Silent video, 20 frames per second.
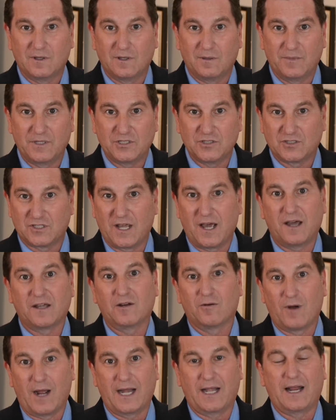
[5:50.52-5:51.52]
me just tell
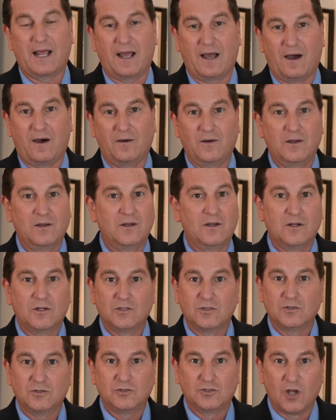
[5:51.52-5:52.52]
you right now,
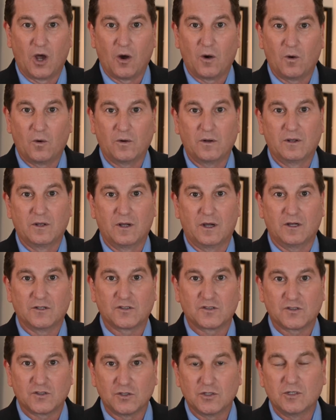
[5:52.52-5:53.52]
don't
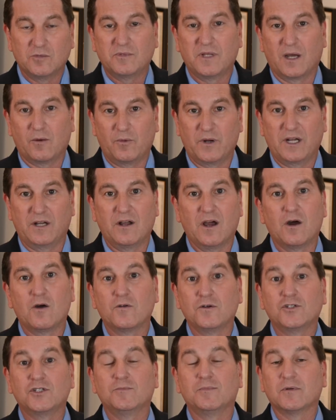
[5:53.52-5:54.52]
assume that we know
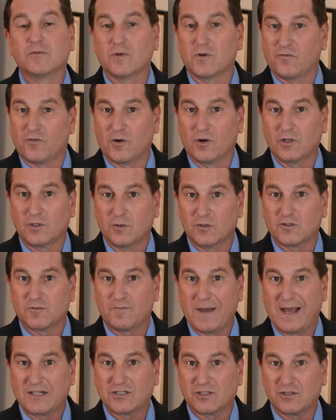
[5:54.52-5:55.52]
that you've been referred to a
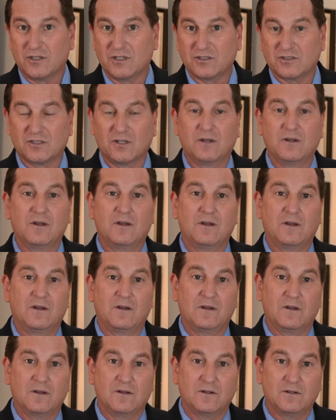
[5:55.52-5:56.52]
specialist.
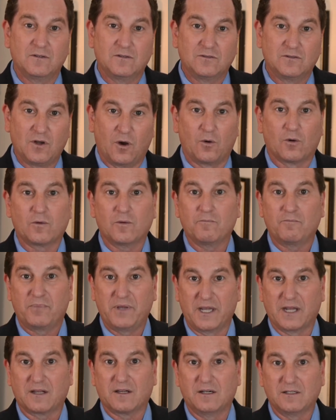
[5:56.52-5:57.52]
Don't
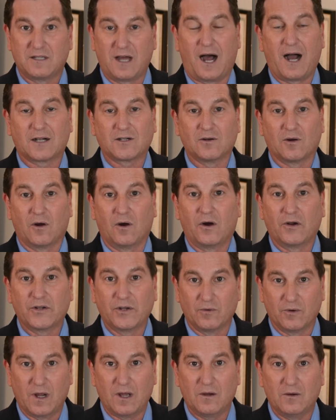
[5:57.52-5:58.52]
pick a doctor on
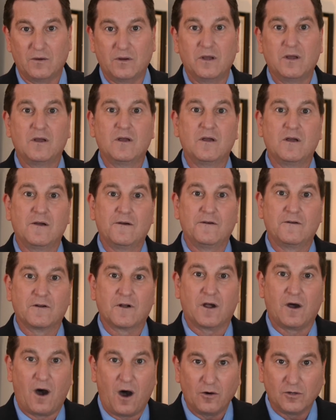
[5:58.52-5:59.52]
your own.
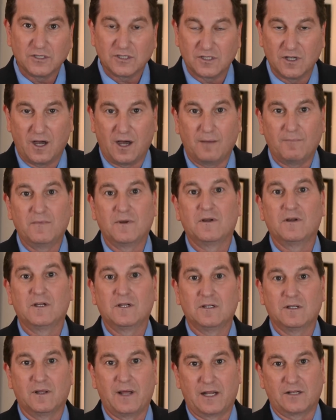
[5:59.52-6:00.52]
Call us up,
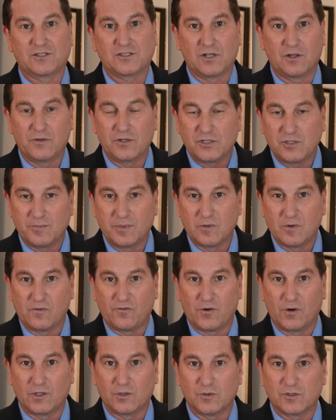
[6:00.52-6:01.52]
let us know that you've been
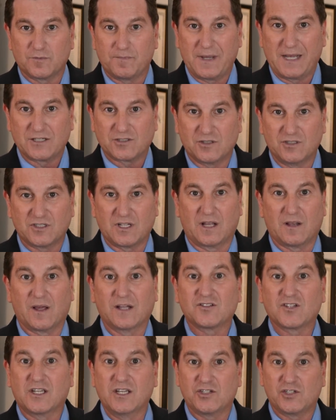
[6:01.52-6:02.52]
referred to a specialist, and
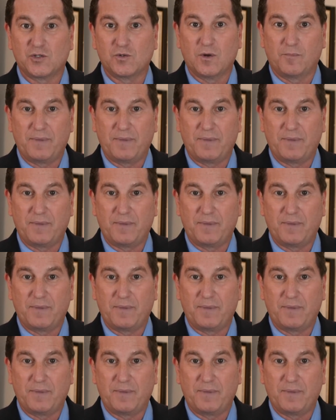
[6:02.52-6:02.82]
let's get you a